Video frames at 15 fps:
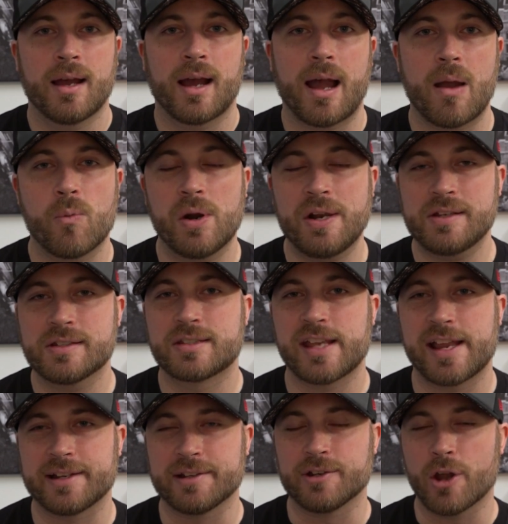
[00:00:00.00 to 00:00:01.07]
I wanted to
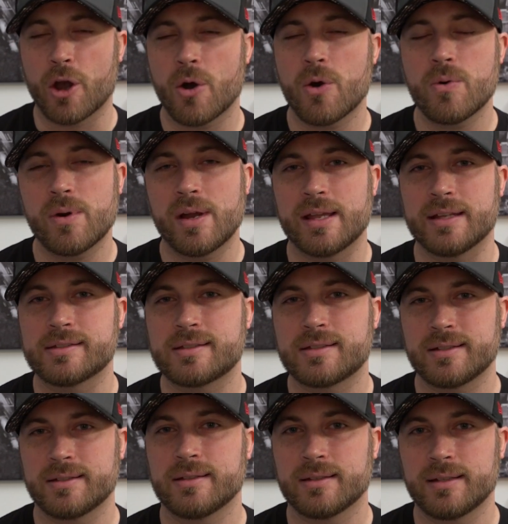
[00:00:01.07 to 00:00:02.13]
say no
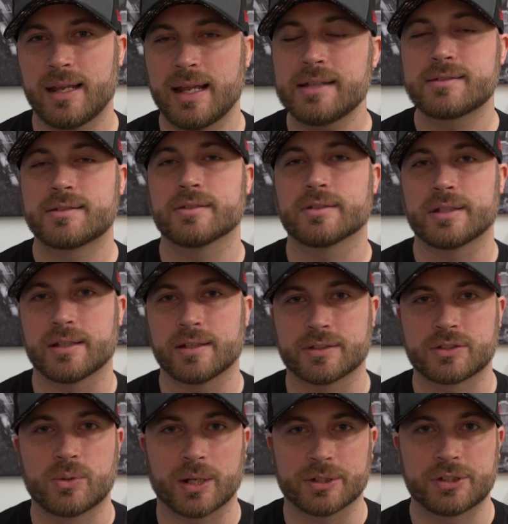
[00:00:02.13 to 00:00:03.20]
instantly to this
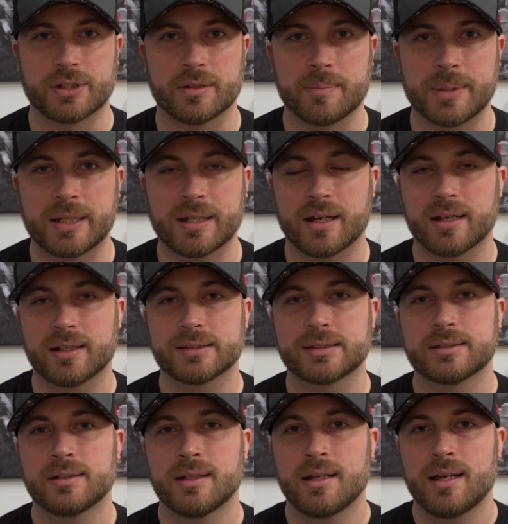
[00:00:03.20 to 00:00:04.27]
question because
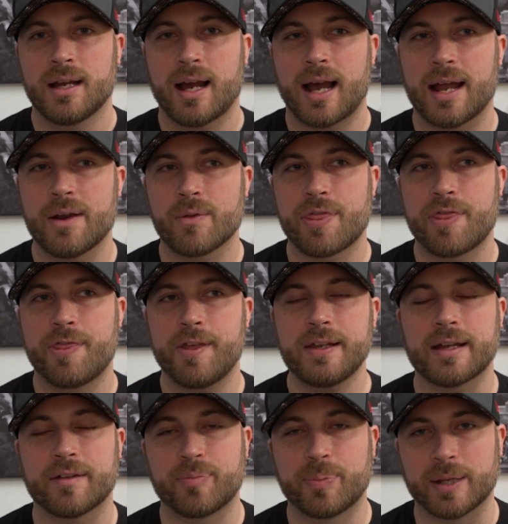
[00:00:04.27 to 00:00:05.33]
I don't think
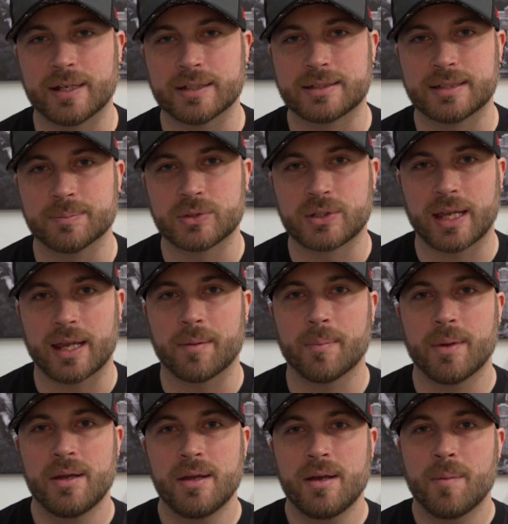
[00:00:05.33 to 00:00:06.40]
I've played a Sims game.
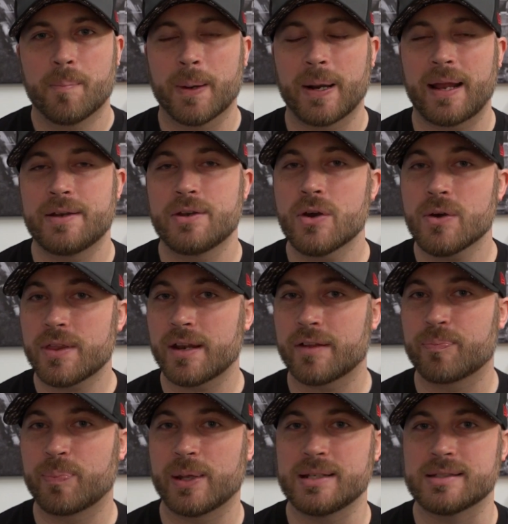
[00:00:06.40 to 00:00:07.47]
But I know that
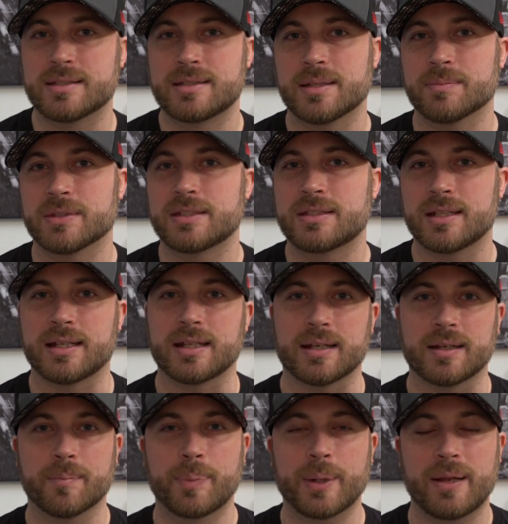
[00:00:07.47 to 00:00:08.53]
I've played Sim
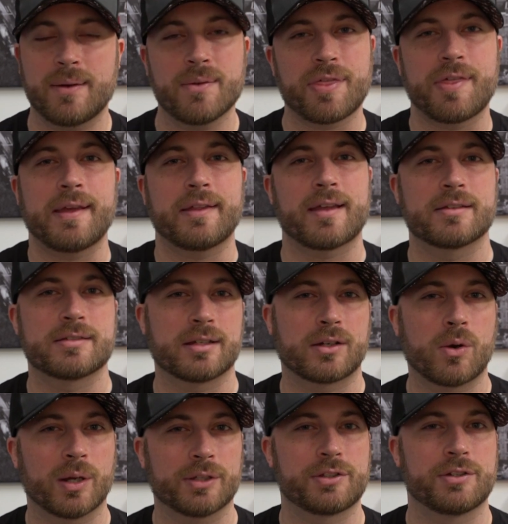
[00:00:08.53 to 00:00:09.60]
City, but I don't think that's the
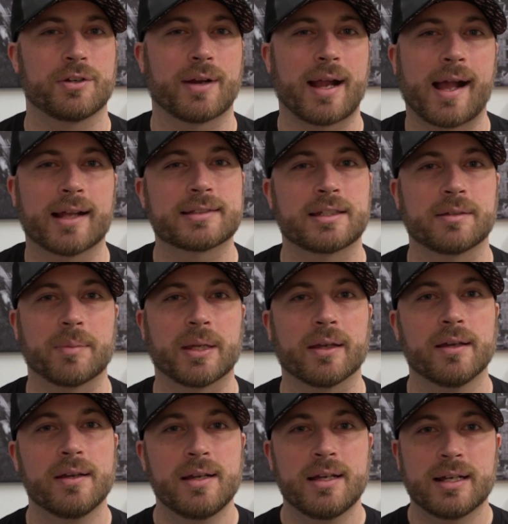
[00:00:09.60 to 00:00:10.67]
question you're asking me.
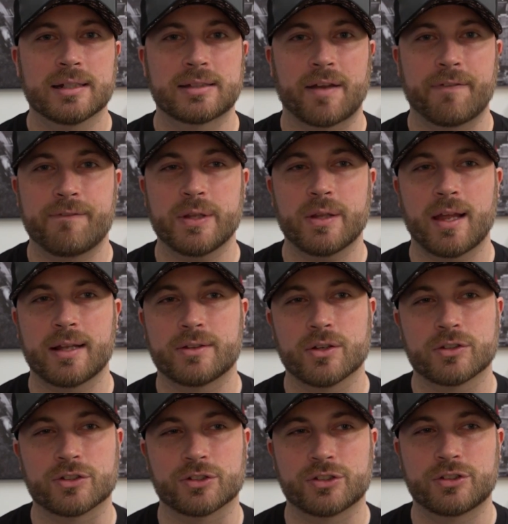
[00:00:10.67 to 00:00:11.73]
Because I feel like
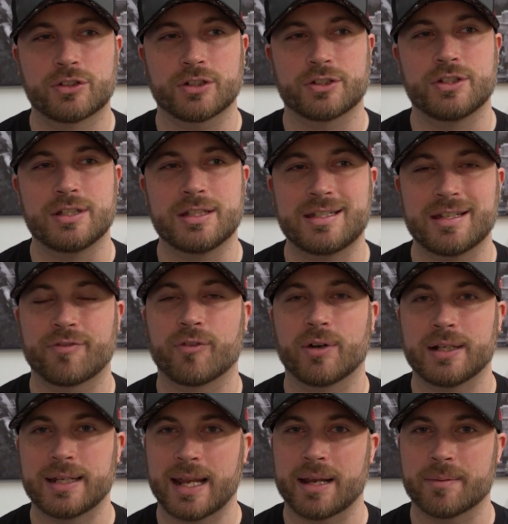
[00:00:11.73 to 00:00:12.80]
those are such
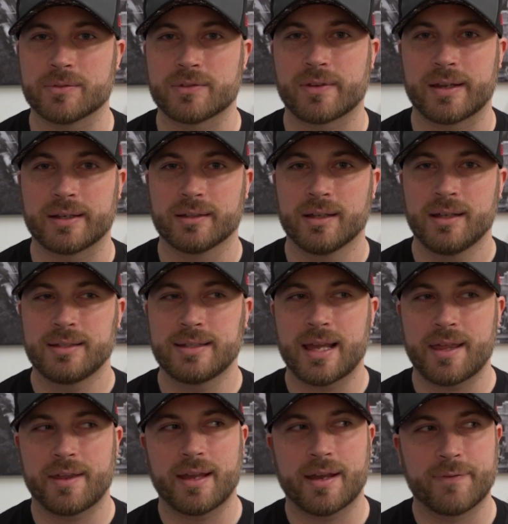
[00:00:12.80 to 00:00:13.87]
different games. Like, yeah,
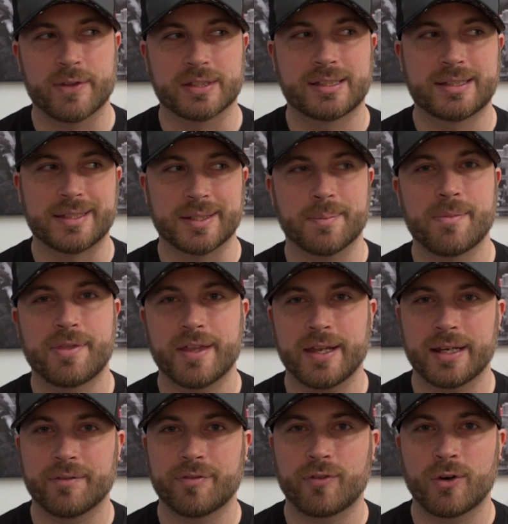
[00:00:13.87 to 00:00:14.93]
they have the sim thing
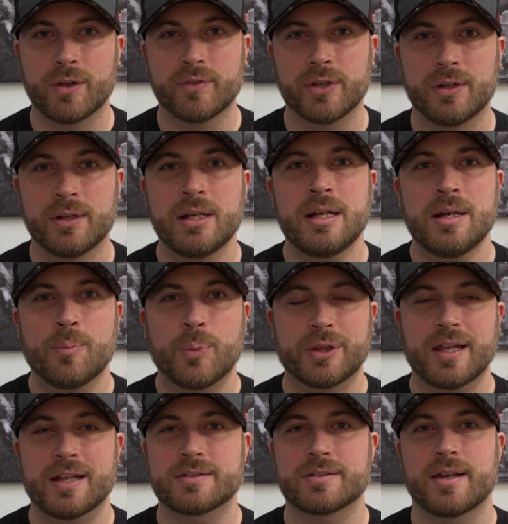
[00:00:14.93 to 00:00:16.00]
in front of it, but
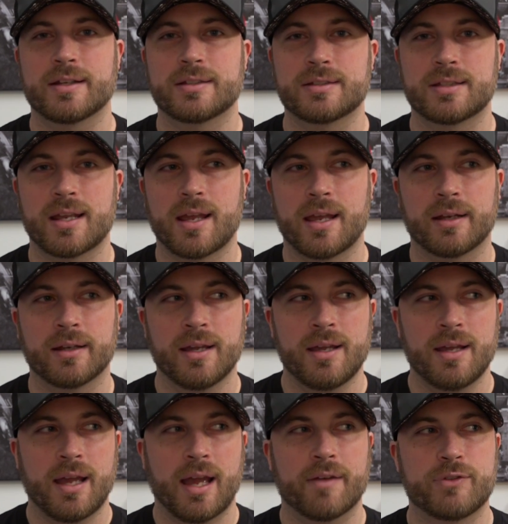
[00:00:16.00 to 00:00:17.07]
that's like saying,
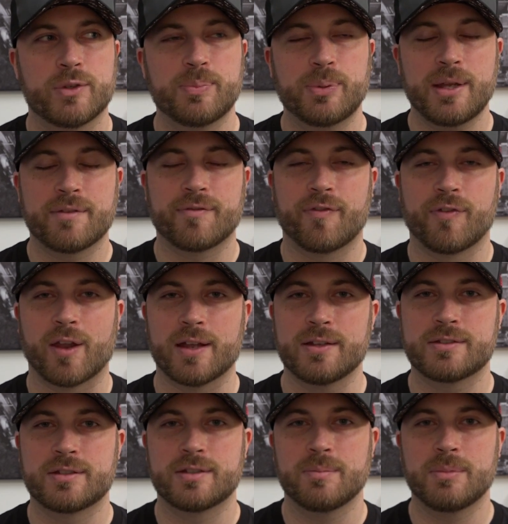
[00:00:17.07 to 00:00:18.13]
have you played Flight
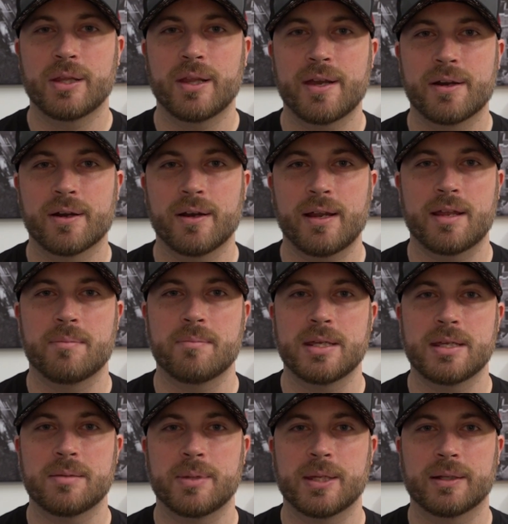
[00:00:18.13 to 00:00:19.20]
Simulator? And
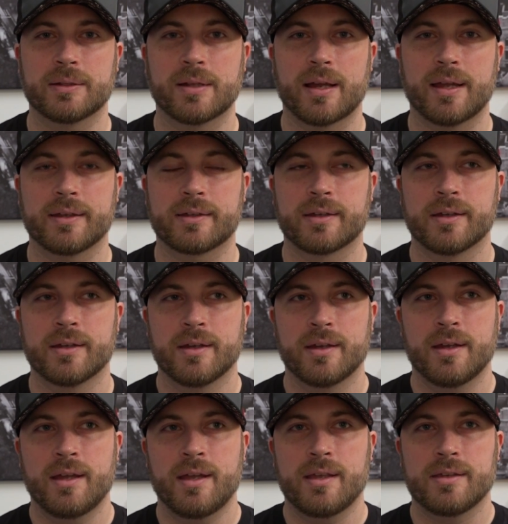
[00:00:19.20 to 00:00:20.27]
me being like,
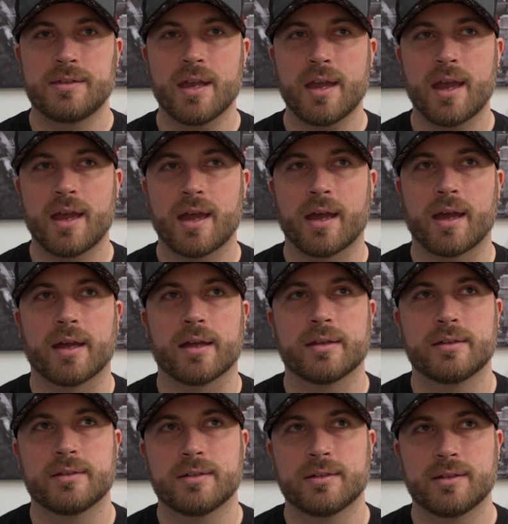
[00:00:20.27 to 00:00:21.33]
yeah.
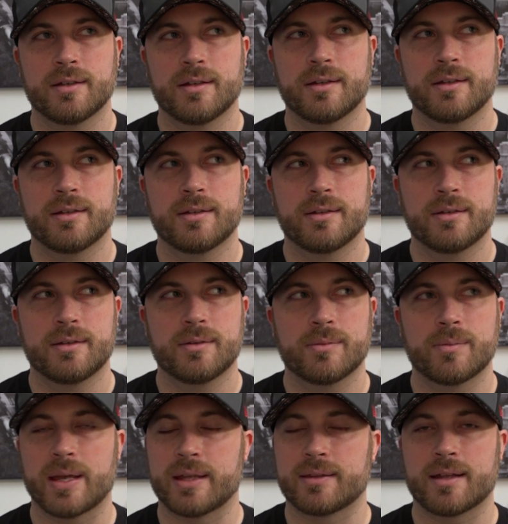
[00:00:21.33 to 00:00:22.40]

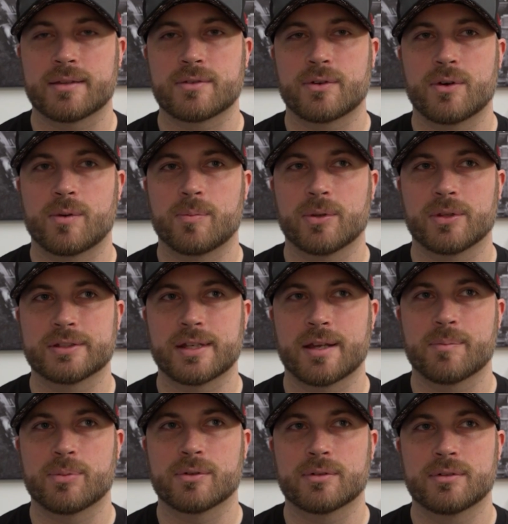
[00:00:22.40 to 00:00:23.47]
Wait, that's a horrible
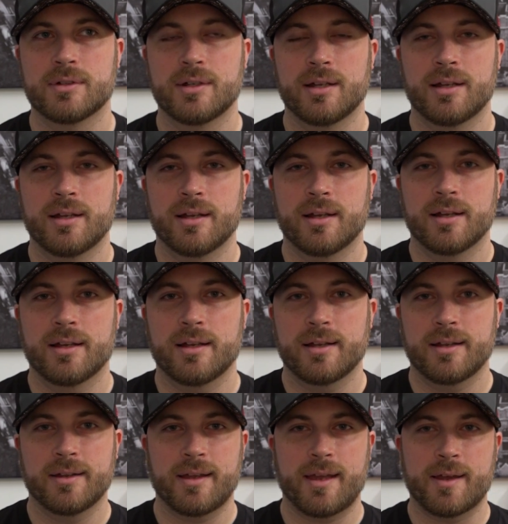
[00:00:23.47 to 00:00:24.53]
example.
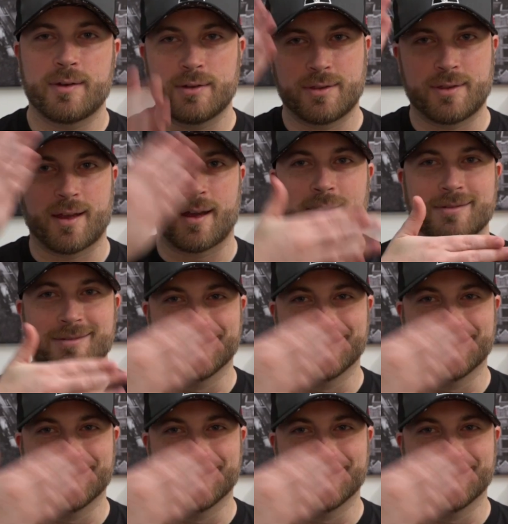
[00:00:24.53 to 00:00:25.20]
Edit that.